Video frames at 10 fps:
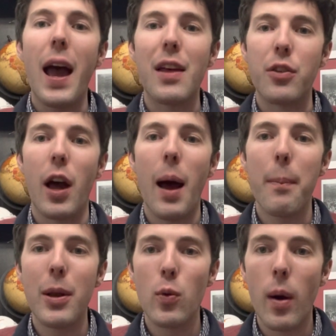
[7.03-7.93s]
has not
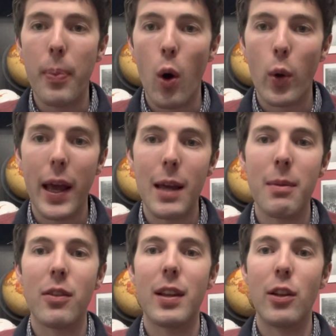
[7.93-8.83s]
been to a bowl
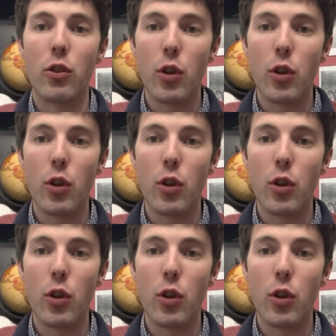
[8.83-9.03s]
game since